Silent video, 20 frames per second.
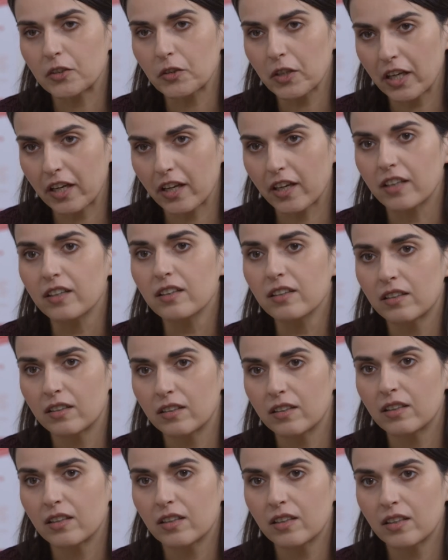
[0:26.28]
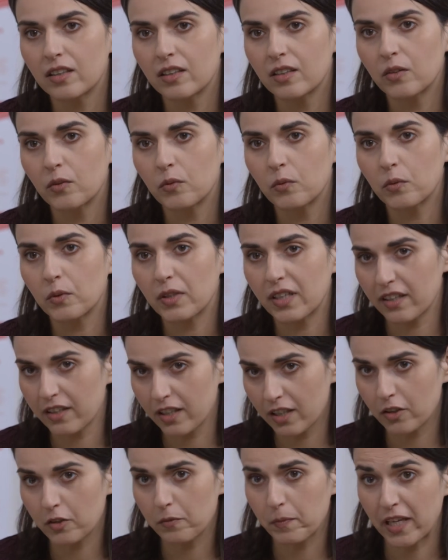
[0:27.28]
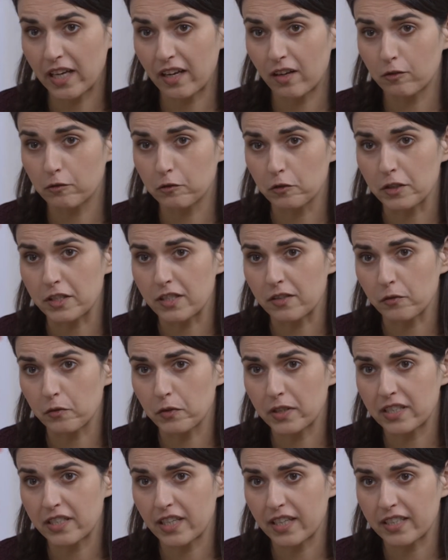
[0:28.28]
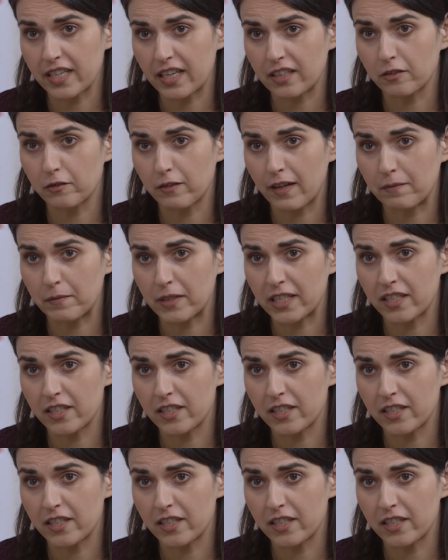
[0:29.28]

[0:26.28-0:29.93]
Okay. Well, what I think could be helpful is if we take down a family